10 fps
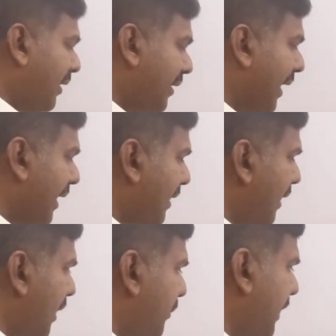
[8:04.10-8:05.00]

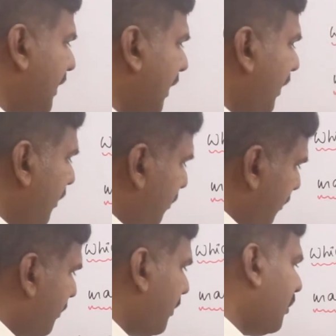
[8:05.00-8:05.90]
directly eliminated.
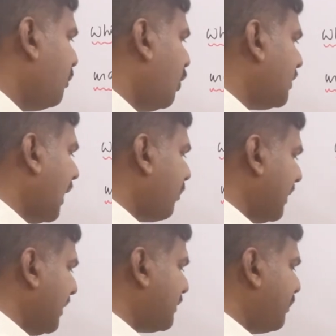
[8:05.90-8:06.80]
Both are
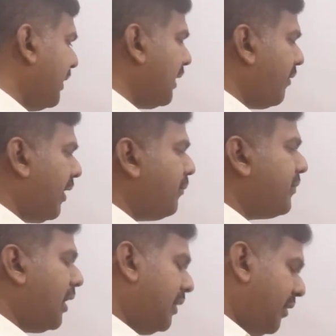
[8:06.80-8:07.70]
brothers been
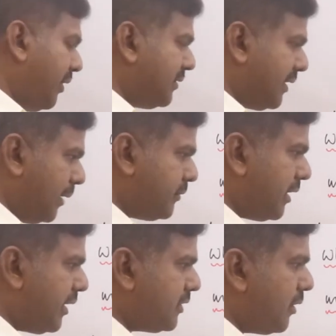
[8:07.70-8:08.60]
given, even same
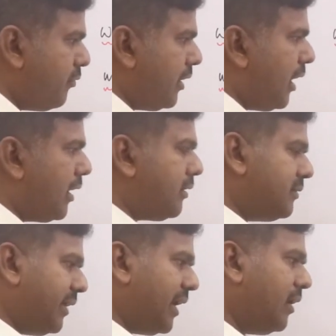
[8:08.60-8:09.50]
generation we
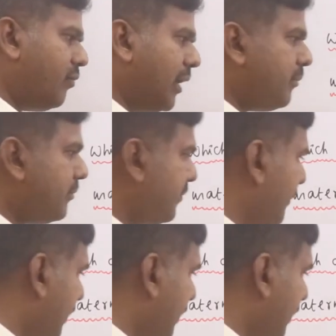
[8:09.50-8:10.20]
got. Second one,